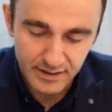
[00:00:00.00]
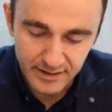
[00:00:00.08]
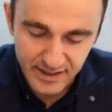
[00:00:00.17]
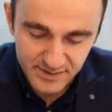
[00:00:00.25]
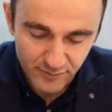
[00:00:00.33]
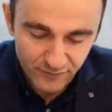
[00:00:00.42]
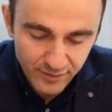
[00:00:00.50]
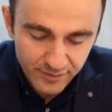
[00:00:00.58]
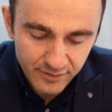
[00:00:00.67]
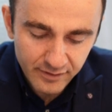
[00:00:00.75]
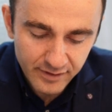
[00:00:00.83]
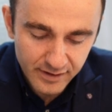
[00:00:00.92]
let's move
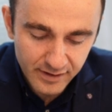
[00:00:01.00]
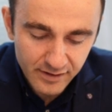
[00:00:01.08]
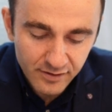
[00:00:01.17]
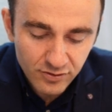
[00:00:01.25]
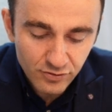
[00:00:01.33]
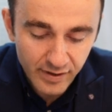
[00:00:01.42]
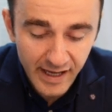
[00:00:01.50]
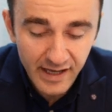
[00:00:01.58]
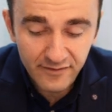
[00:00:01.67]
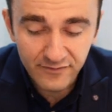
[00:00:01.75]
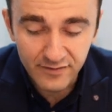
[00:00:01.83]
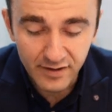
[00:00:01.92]
further. Here you
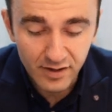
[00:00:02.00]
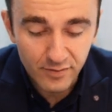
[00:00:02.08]
have